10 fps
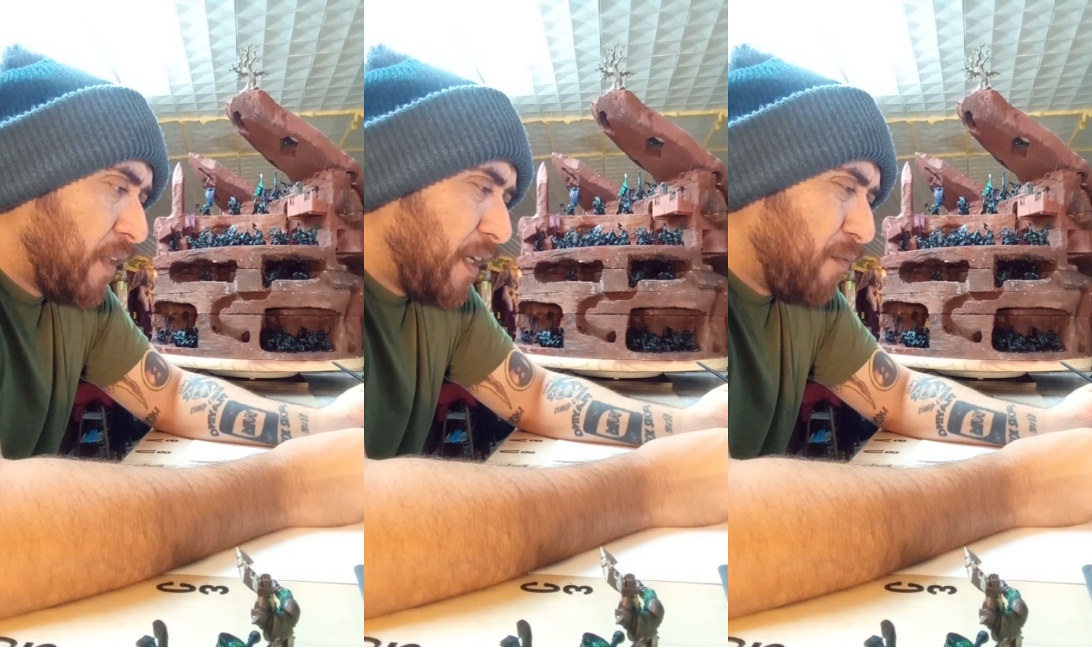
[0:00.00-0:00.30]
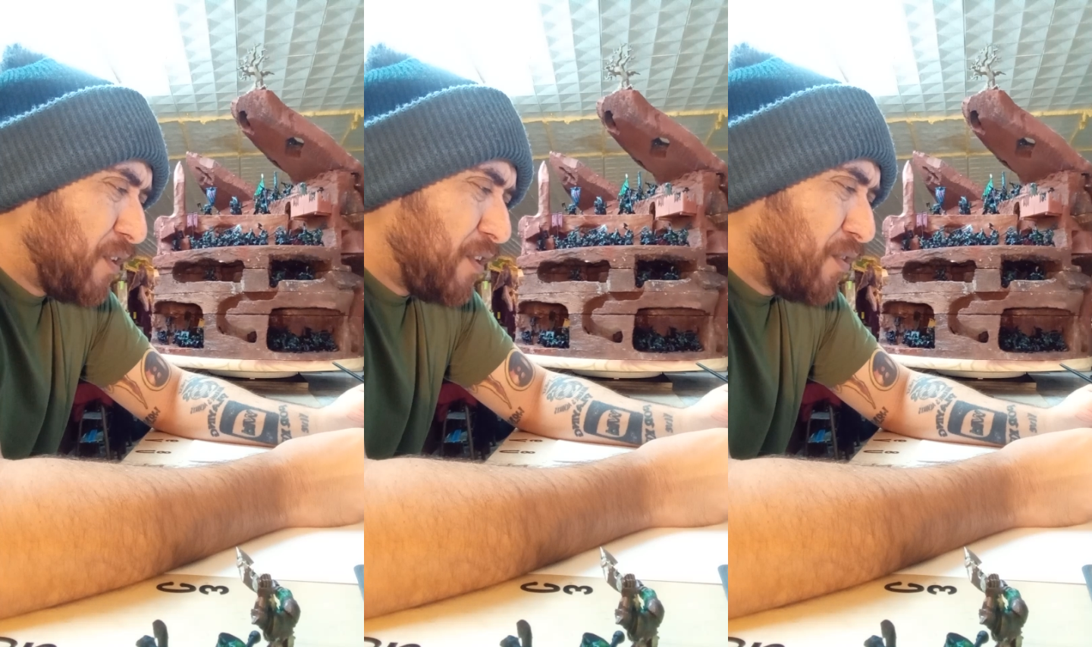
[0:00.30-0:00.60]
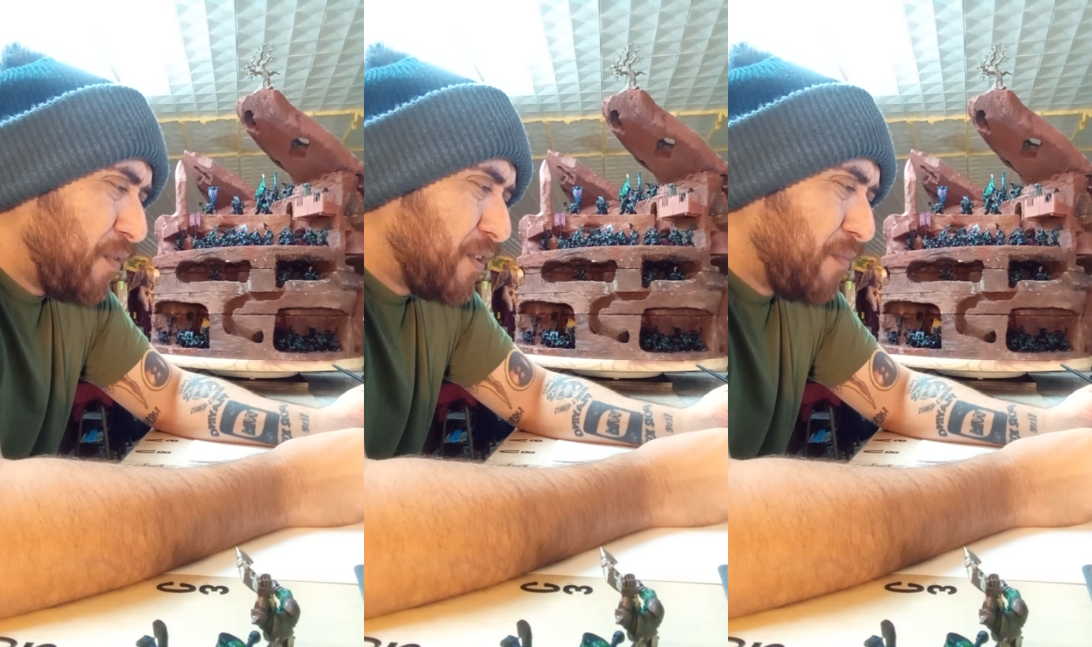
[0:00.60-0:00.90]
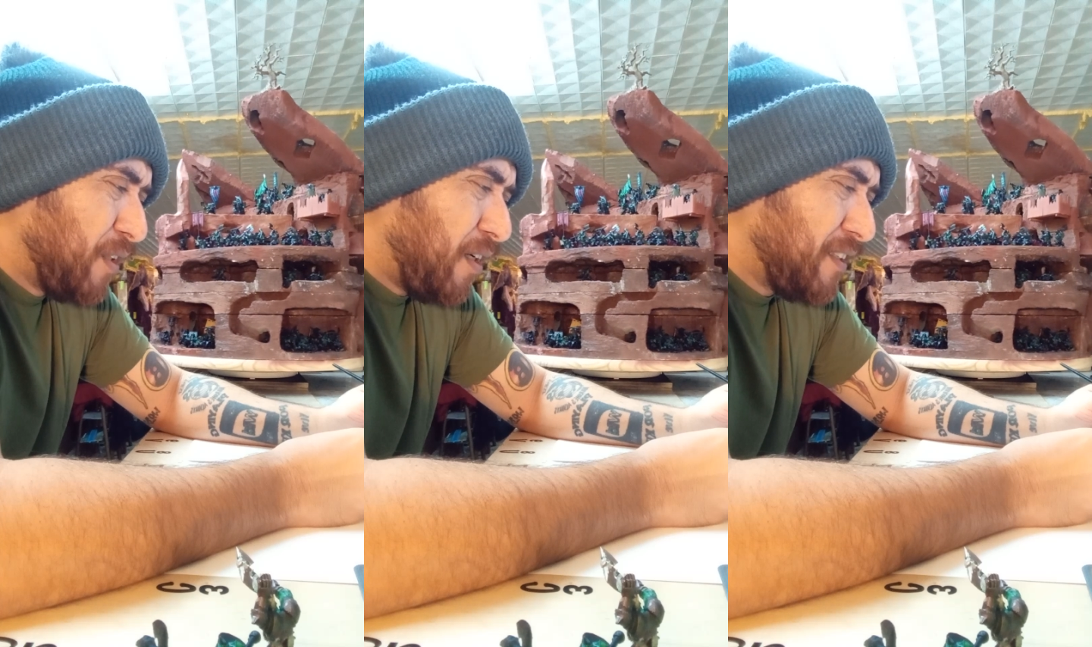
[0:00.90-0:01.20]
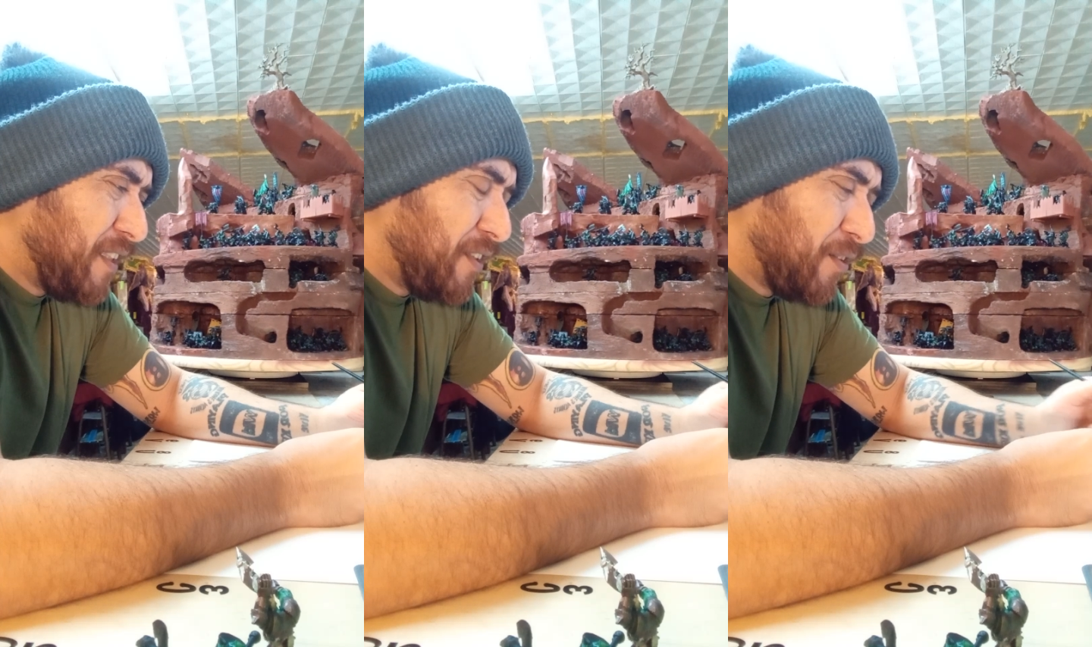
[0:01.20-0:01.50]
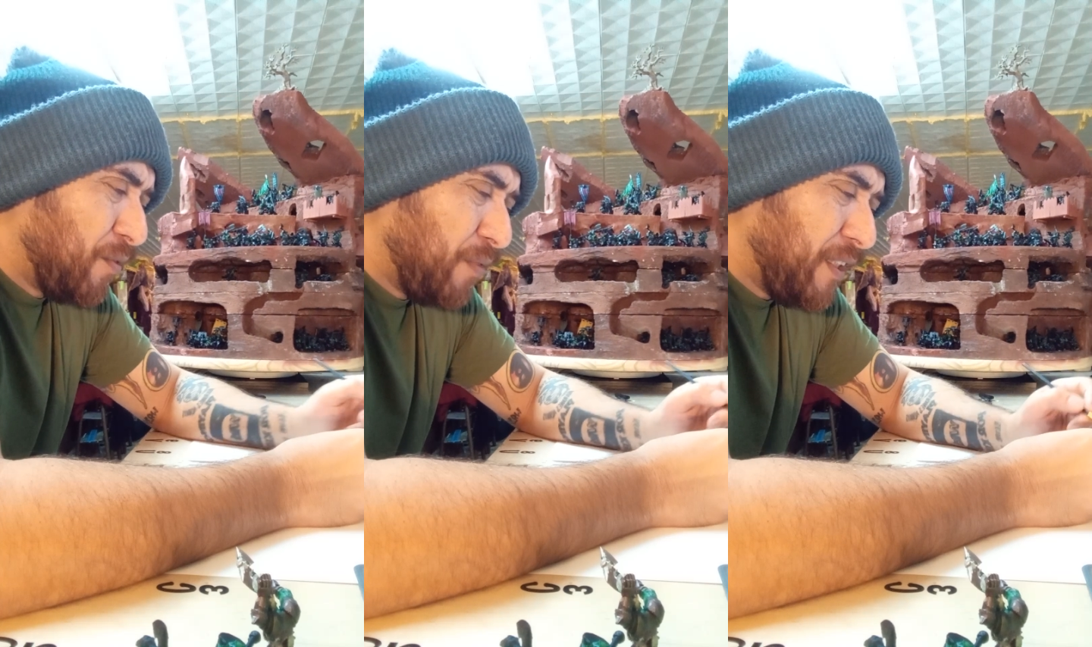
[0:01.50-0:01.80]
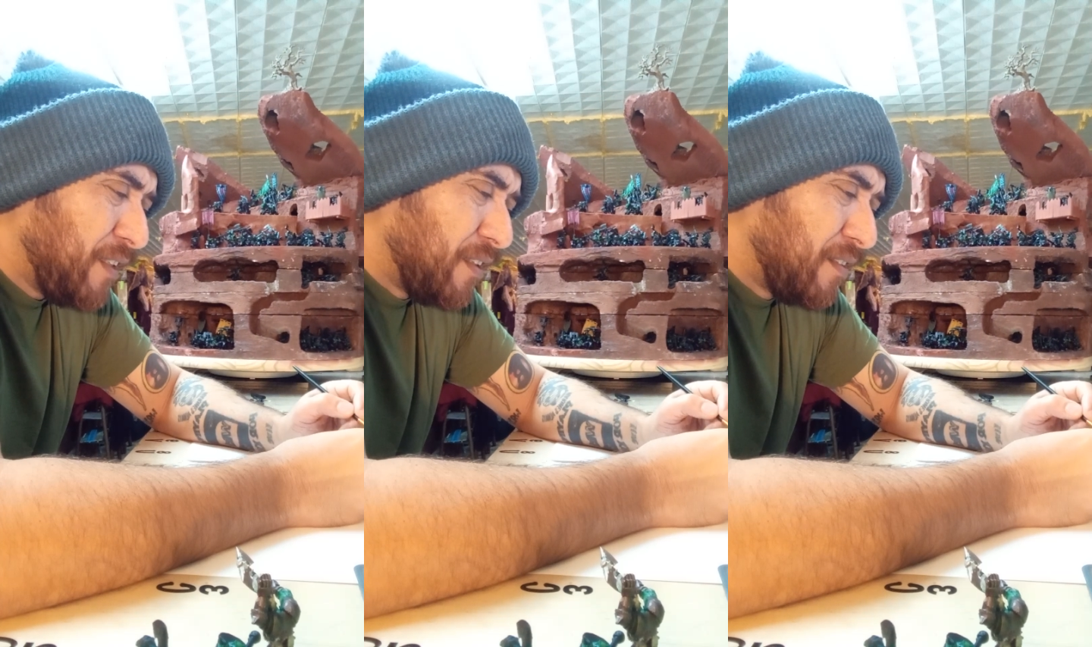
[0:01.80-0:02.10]
And it was just over some nonsensical
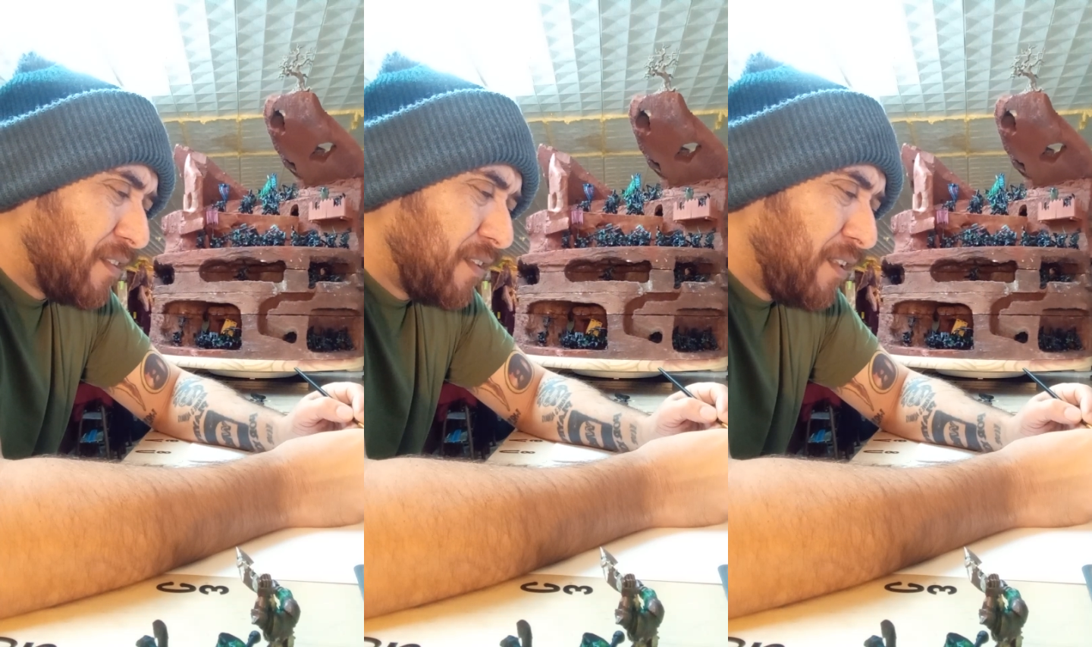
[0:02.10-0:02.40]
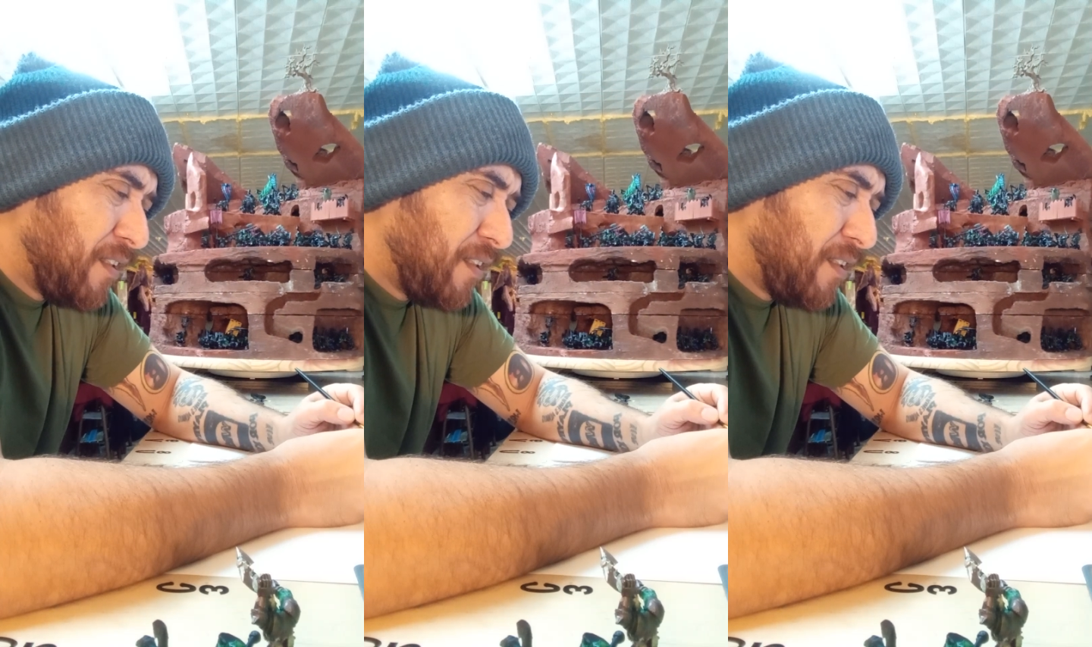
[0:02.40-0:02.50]
reasons.